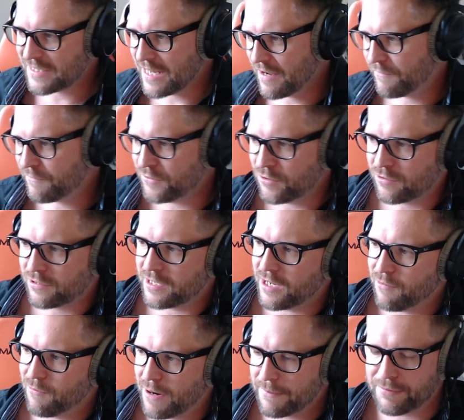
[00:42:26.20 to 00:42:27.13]
have
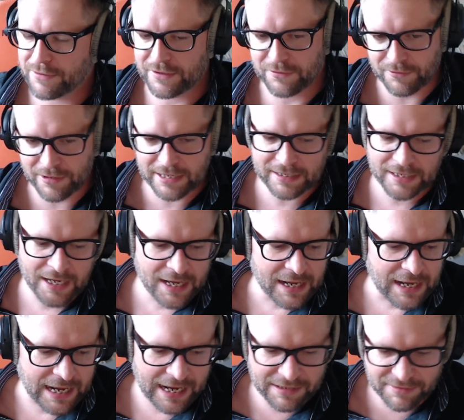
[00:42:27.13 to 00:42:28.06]
nuclear weapons, right?
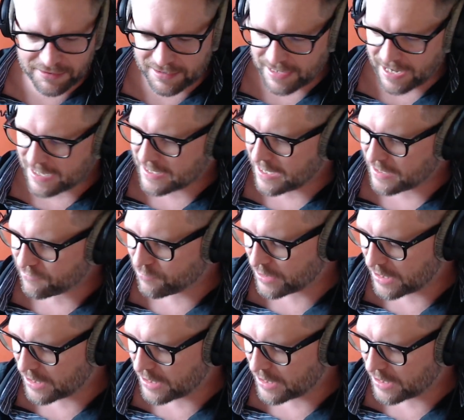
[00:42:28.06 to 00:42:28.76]
And that country